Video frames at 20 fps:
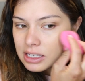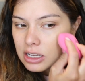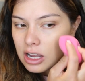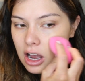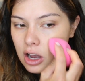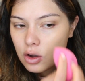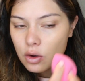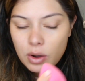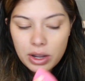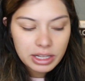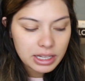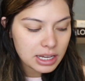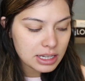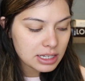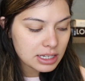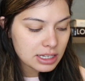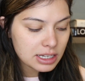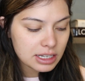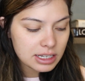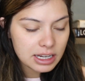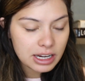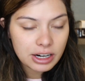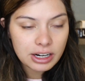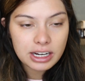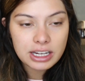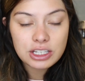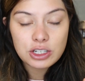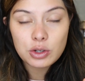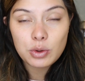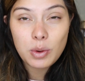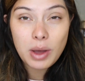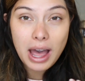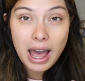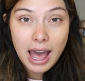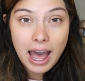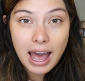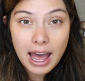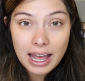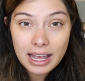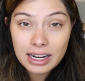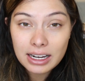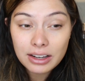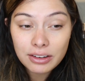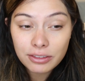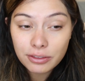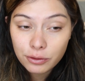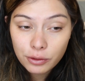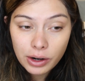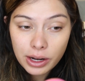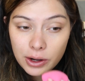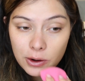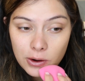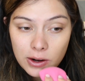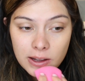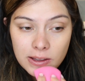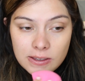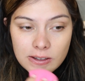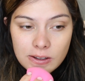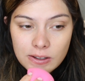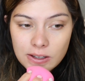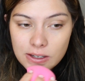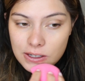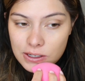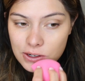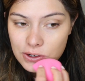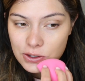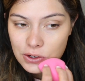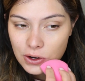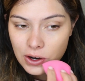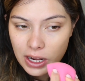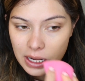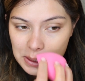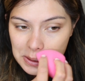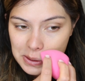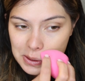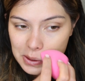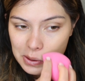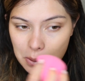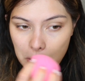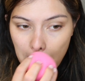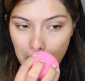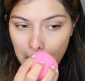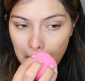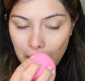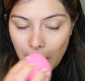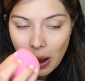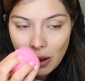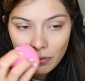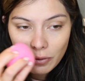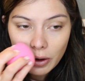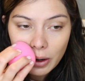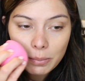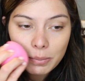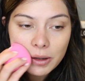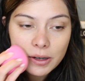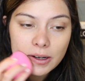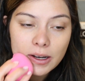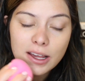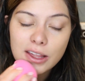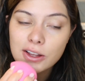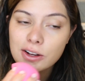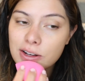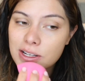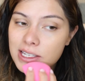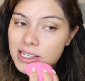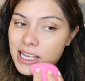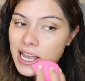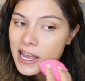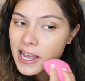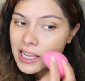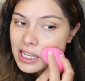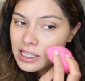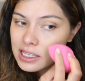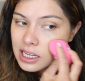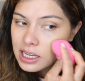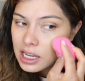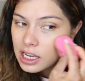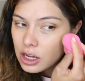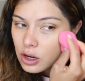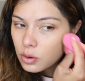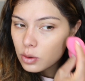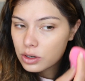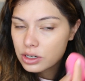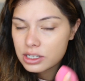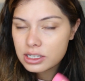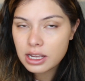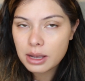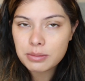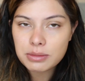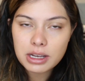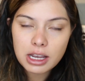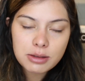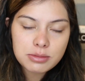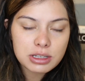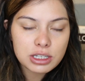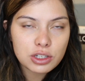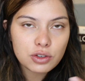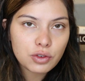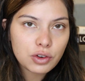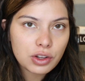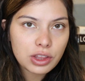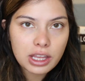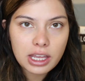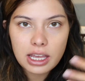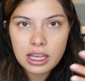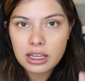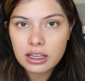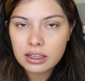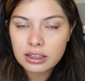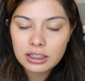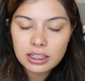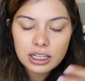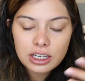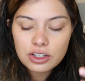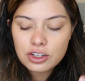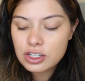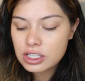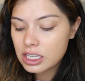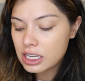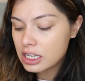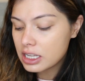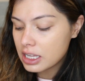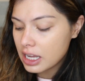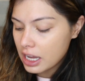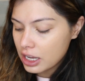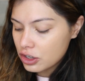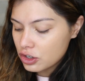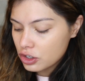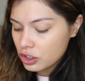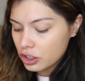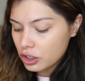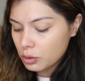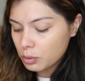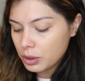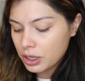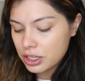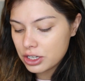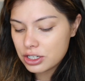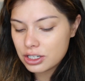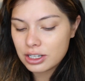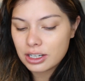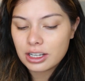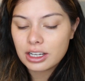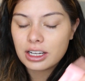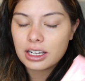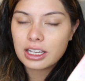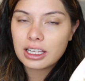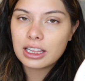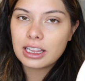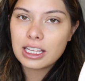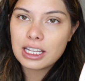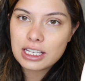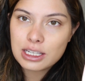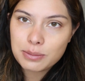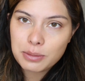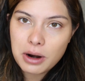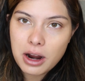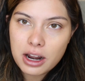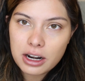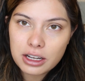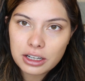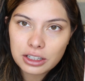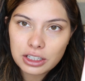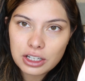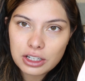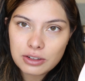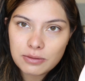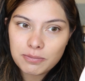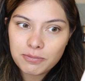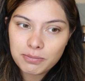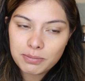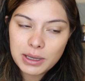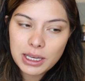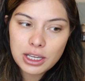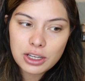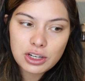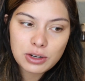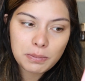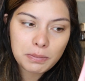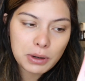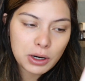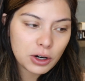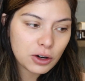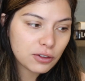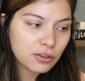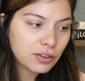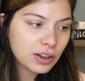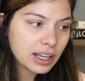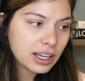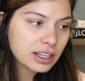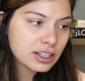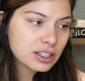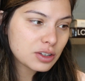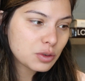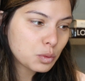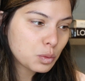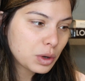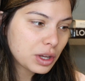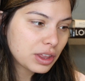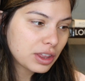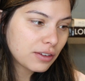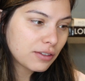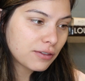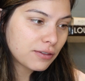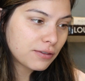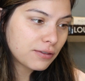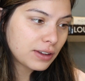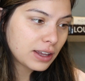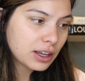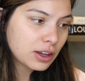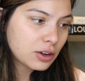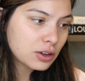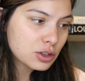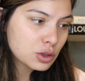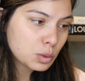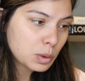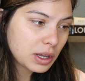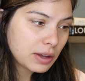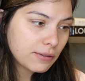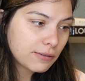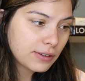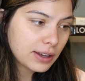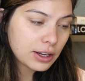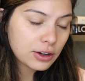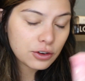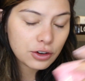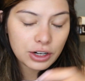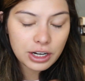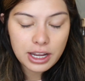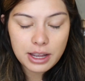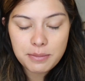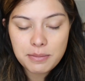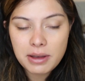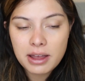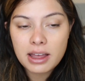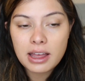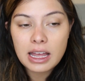not quite necessary to add fragrance unless they're trying to cover up another scent, or sometimes it's for just the nature, which this product, the Peach Perfect with sweet fig cream,